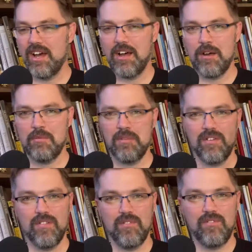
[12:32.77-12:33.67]

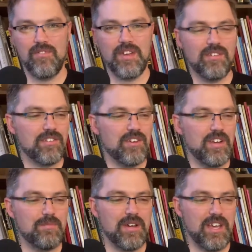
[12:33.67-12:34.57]
it feels
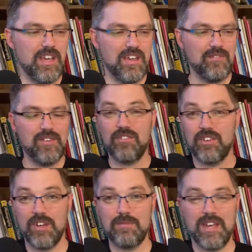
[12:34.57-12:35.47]
good in
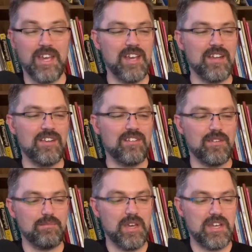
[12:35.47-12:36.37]
my hands.
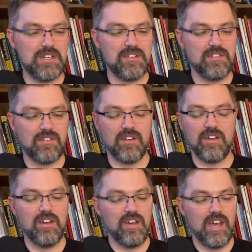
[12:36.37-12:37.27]
The pages,
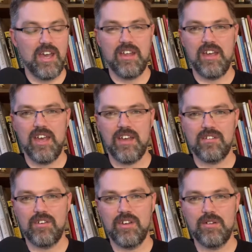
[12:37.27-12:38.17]
it
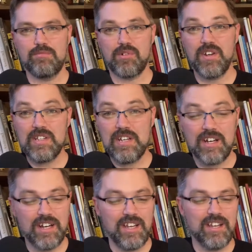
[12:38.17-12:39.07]
has good print
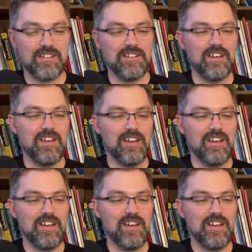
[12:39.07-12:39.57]
on it.